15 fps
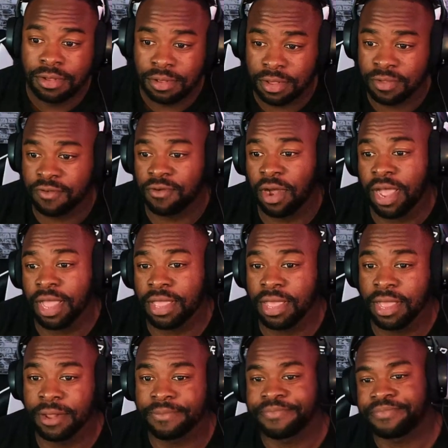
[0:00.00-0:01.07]
Let's try
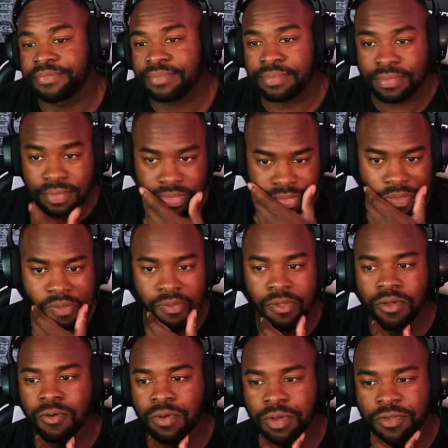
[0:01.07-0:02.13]
again.
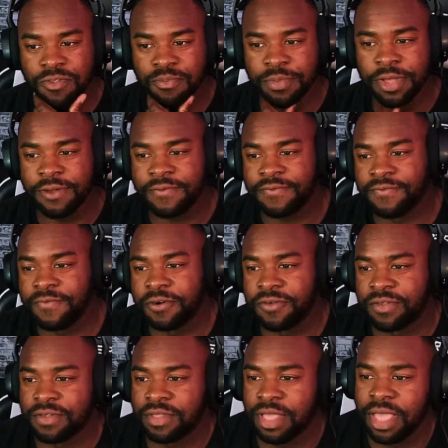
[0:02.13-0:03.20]
Will Smith
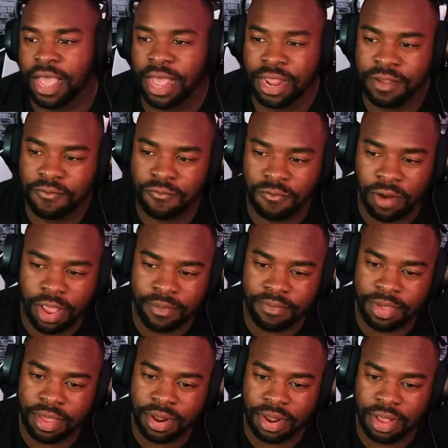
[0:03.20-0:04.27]
versus Eddie
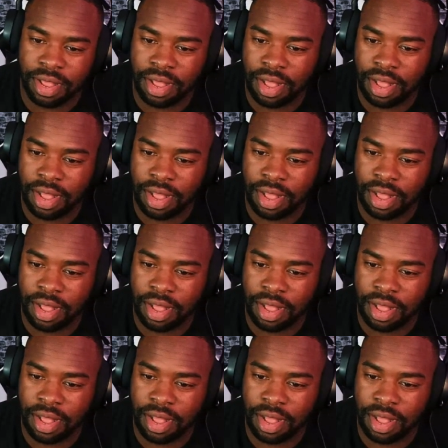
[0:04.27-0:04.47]
Redmayne.